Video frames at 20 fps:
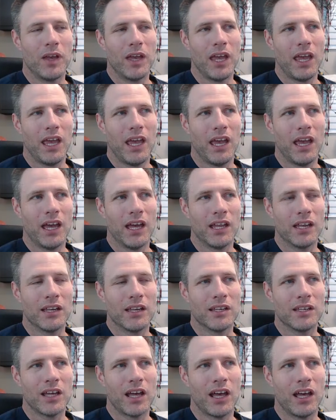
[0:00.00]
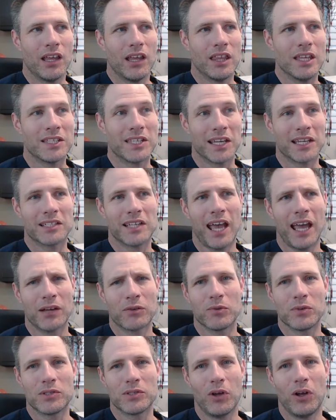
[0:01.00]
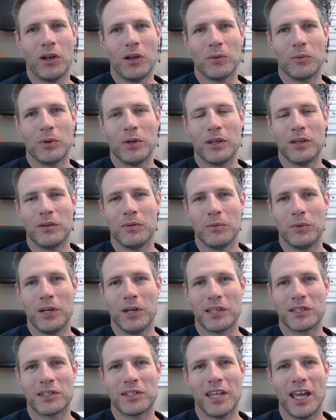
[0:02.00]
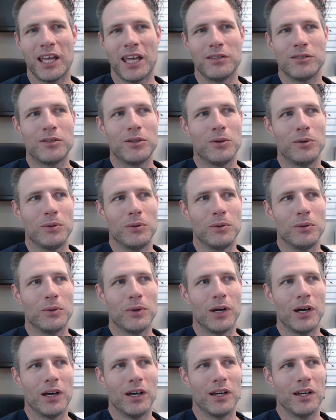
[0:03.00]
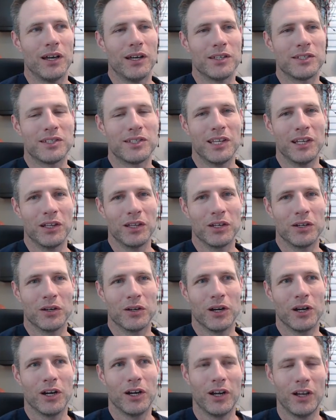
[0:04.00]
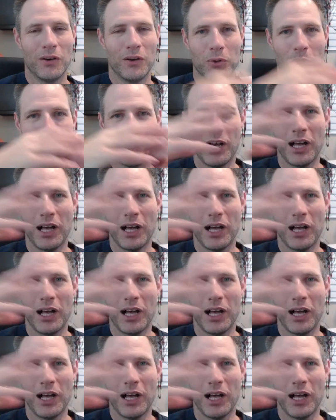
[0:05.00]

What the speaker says: and this exact result would extend to a cylinder or a